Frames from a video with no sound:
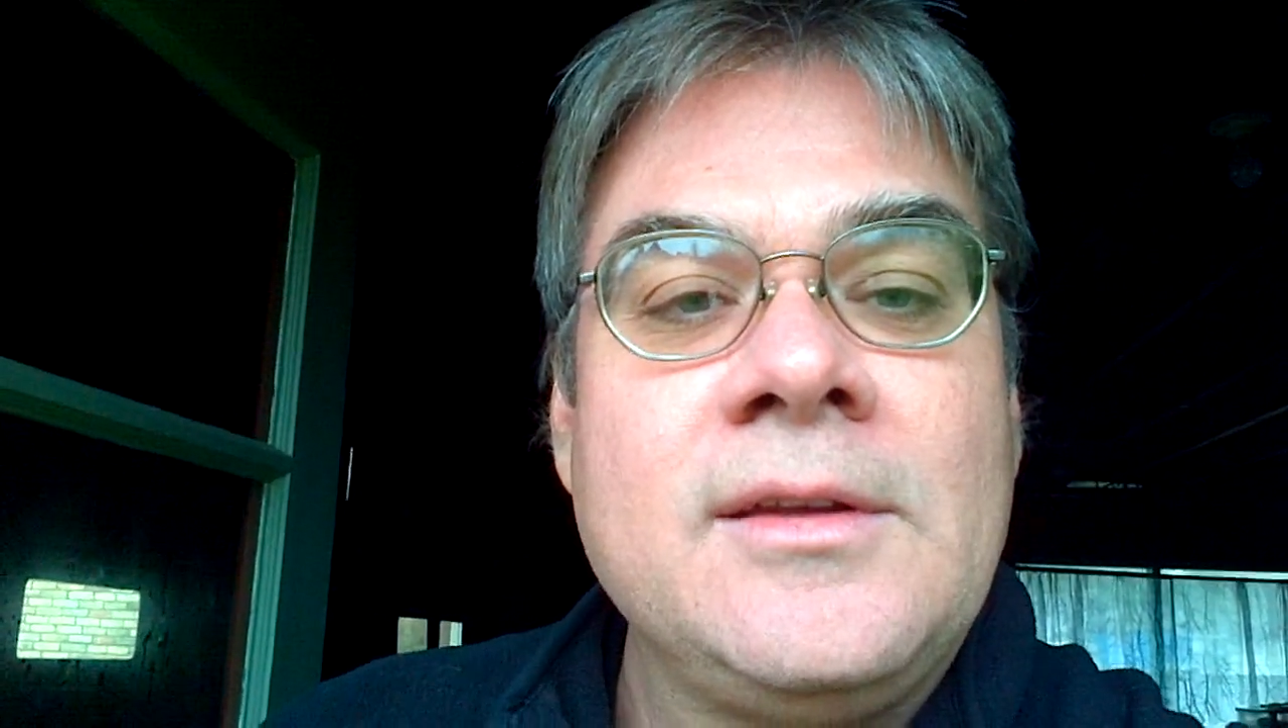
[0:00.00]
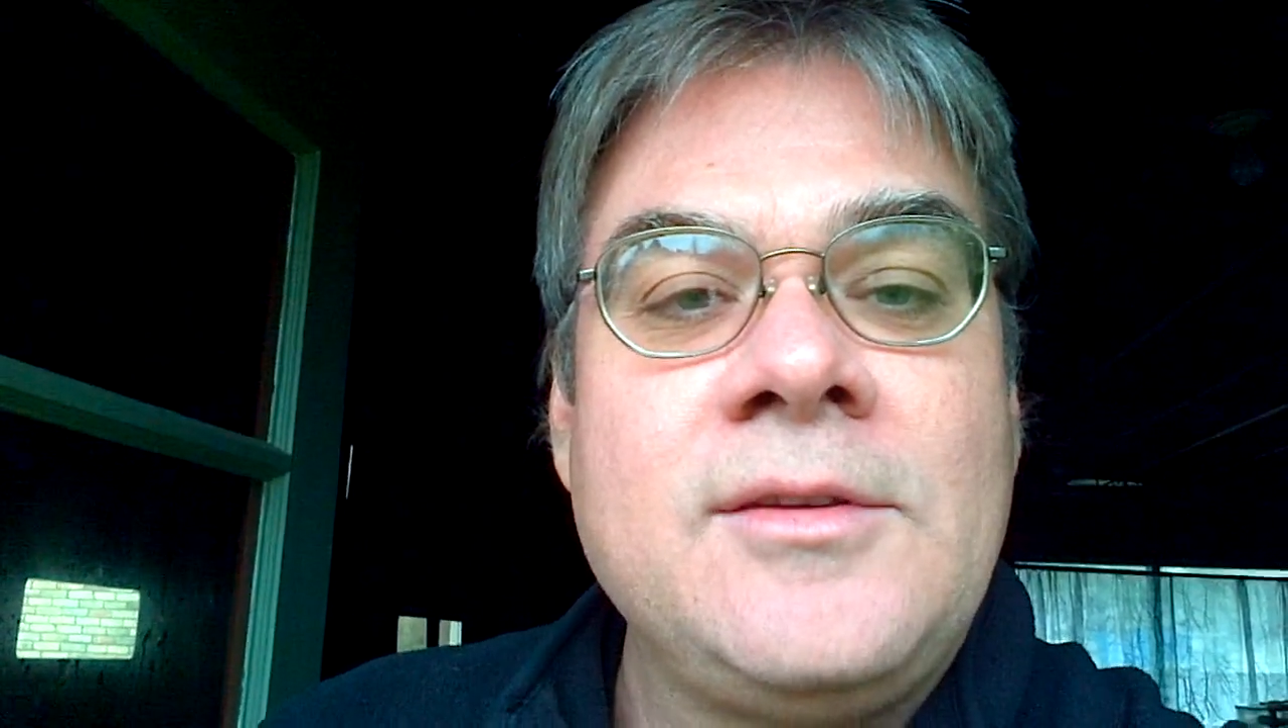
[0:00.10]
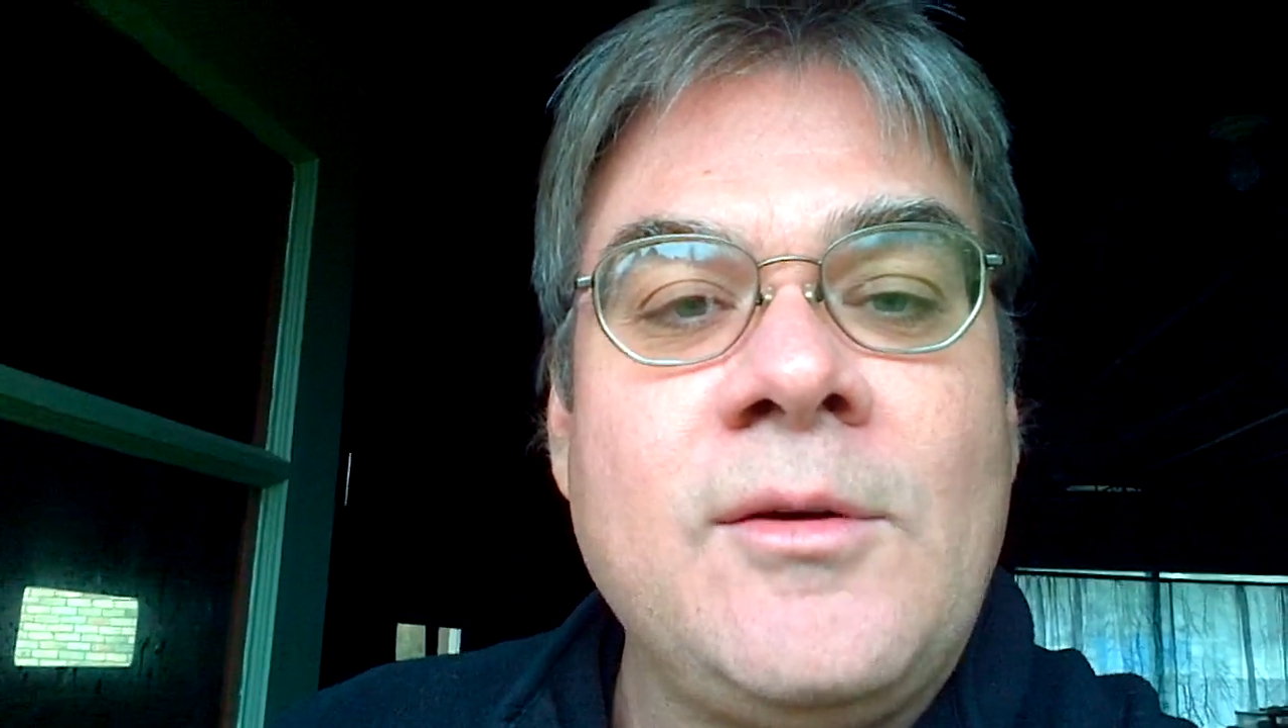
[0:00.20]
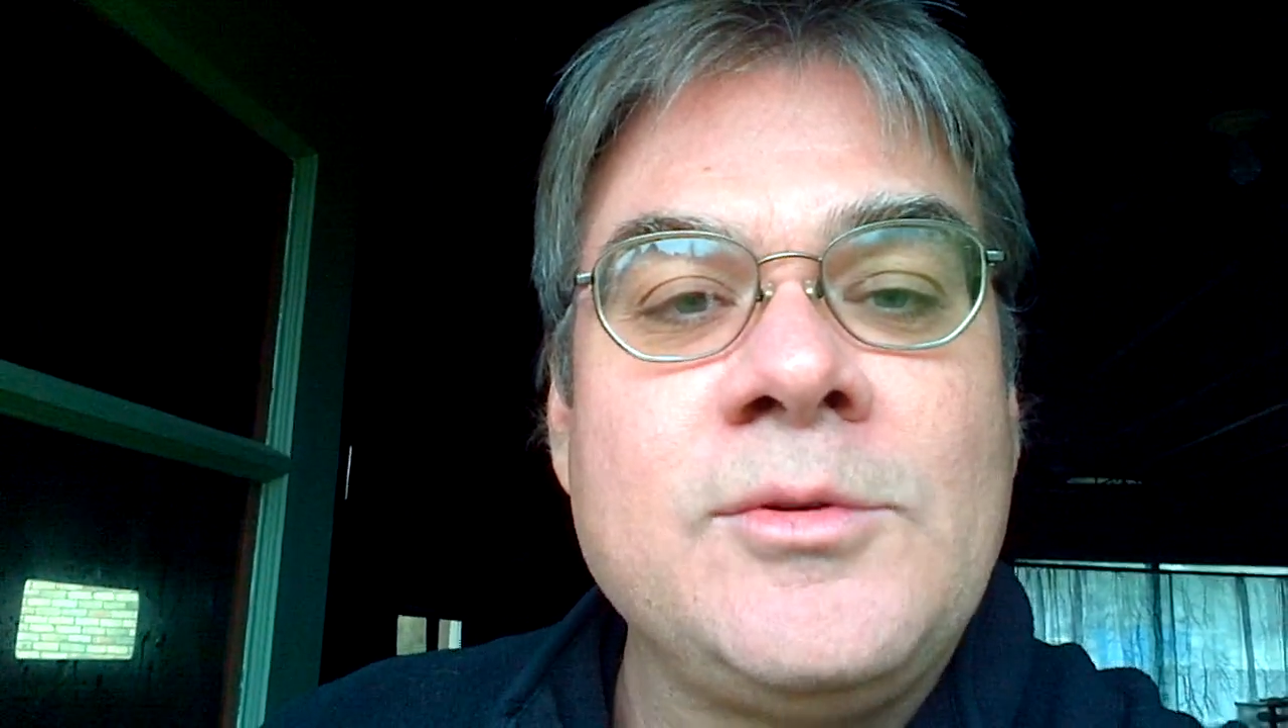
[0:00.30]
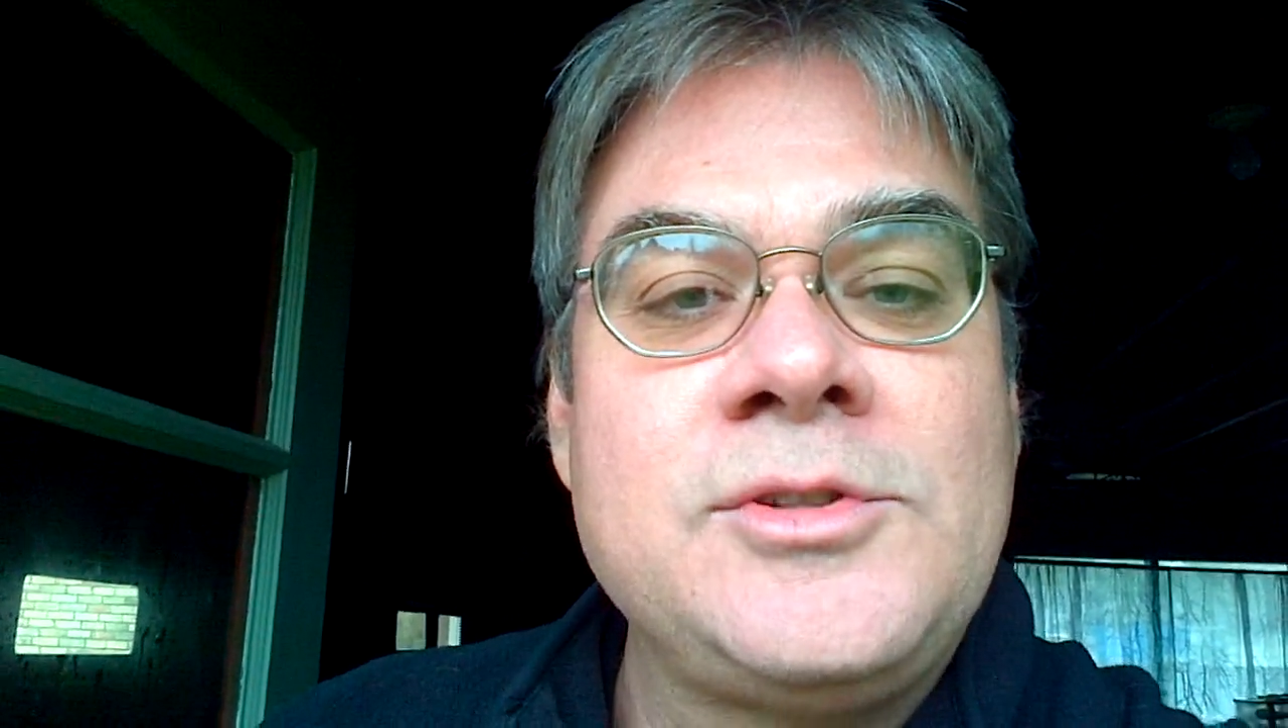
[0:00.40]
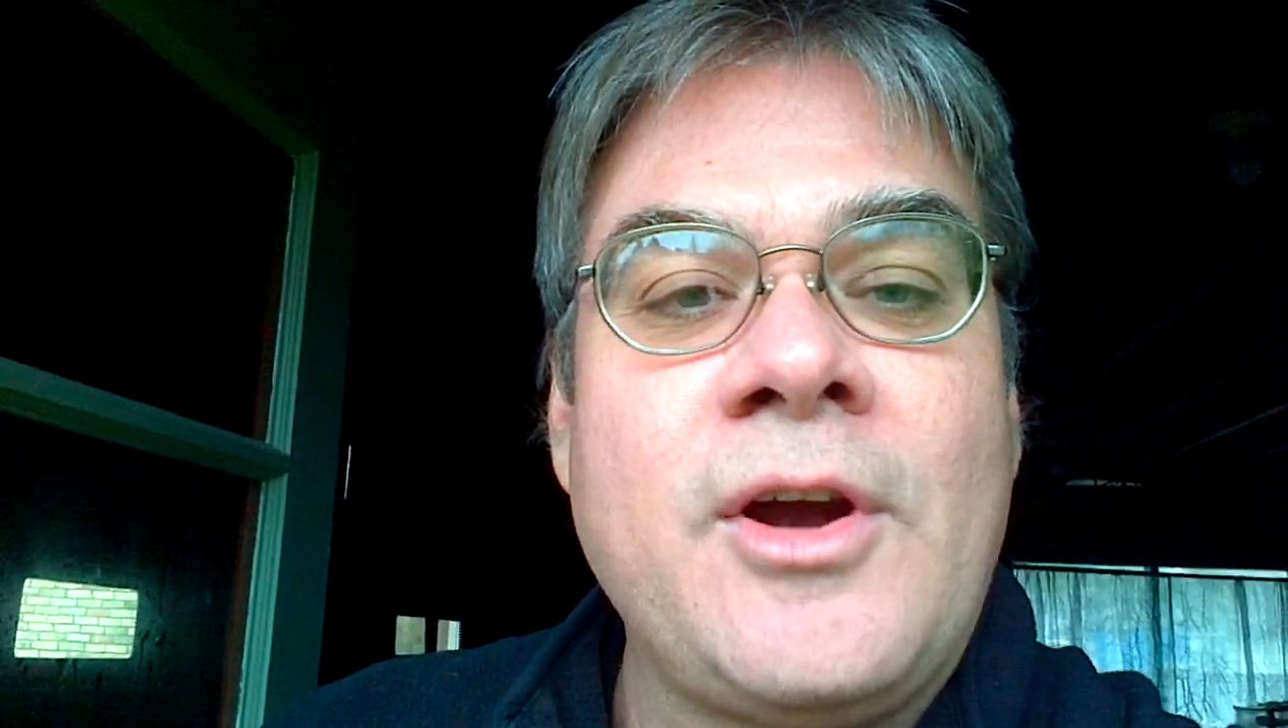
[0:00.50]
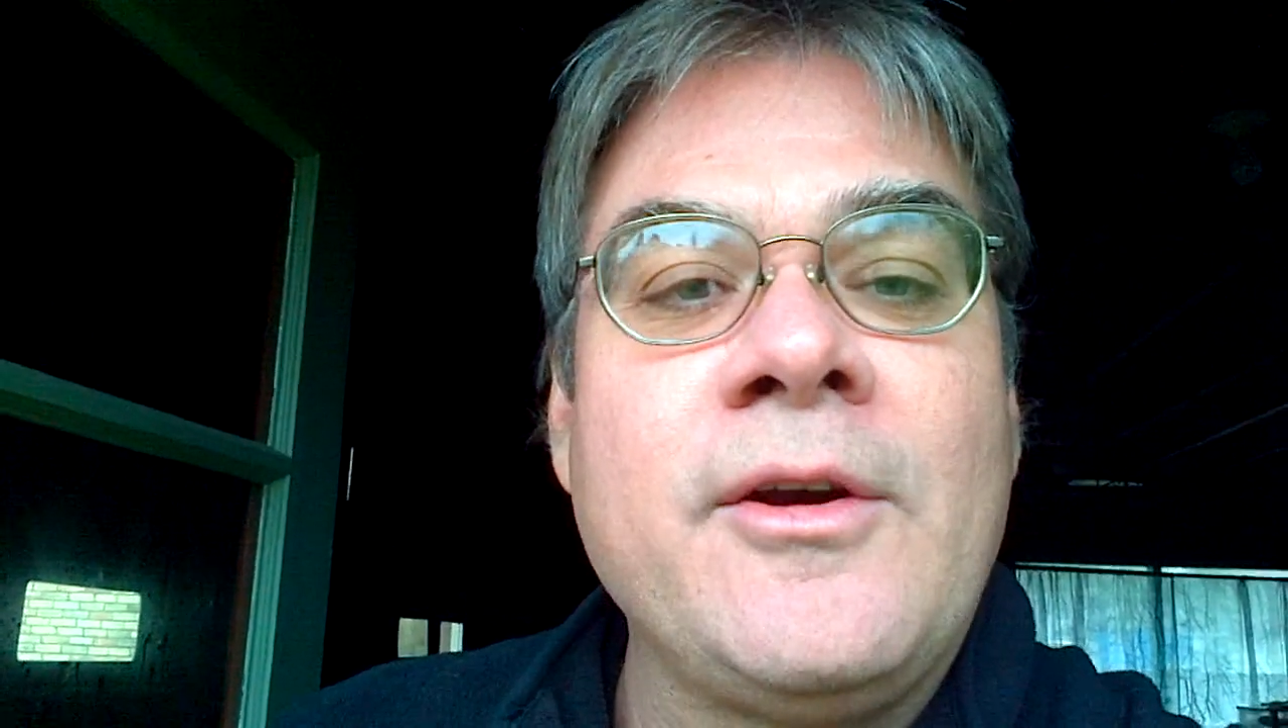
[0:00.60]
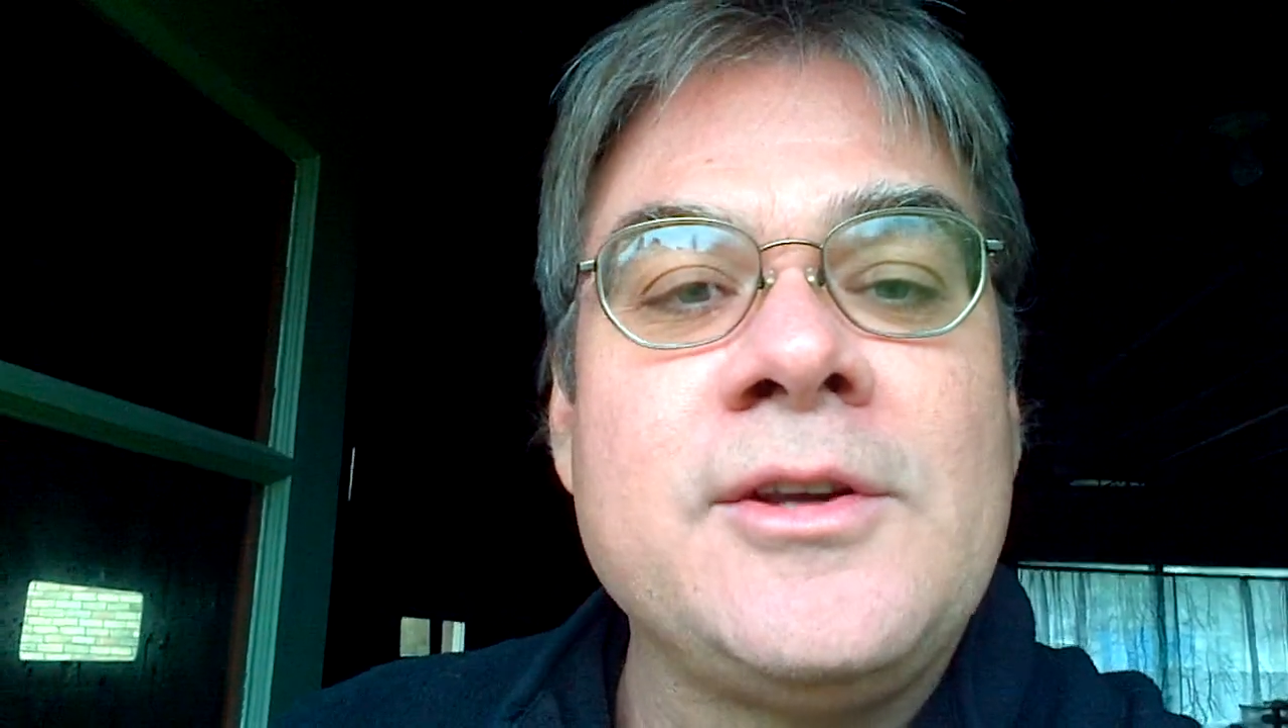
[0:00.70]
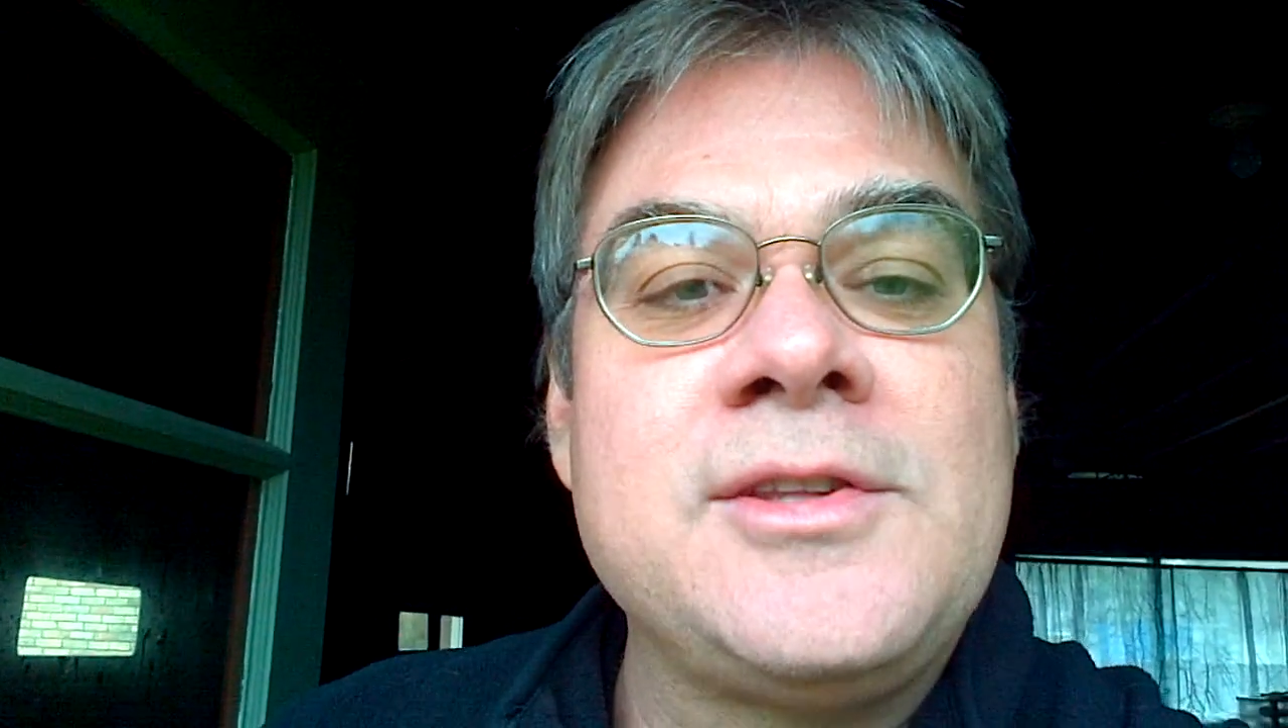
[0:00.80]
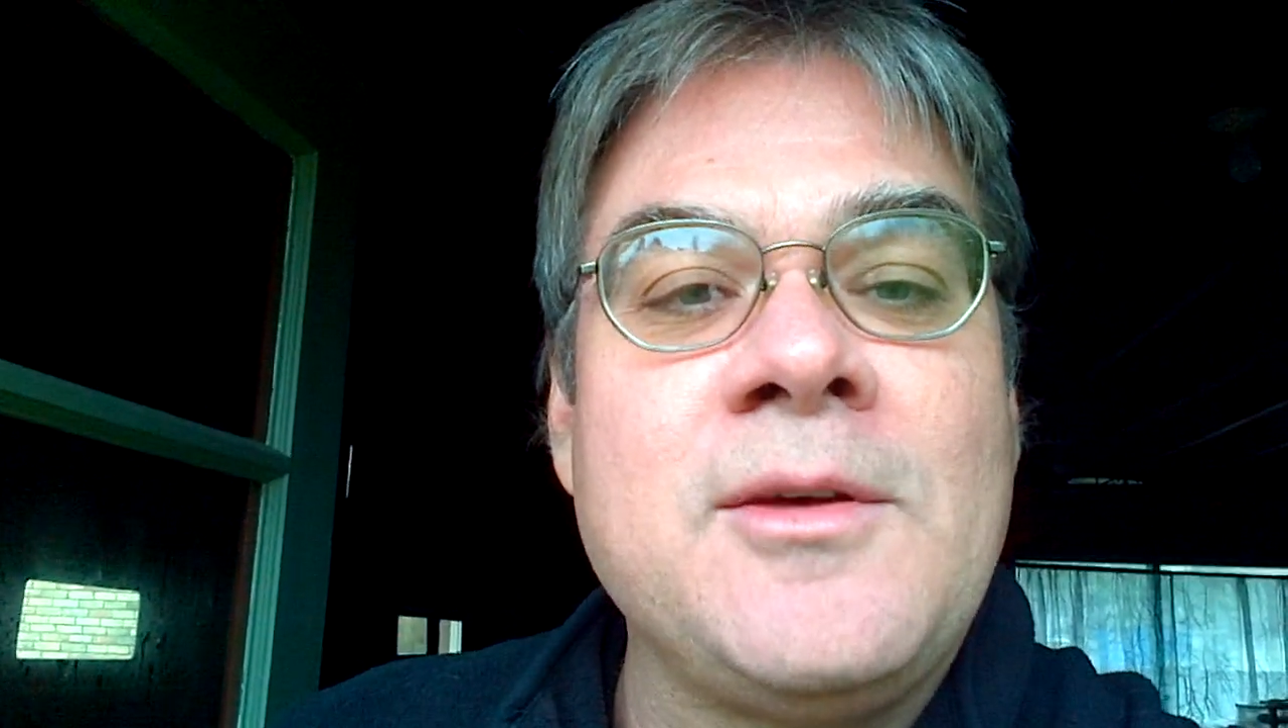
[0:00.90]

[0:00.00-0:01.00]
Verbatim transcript: don't tarnish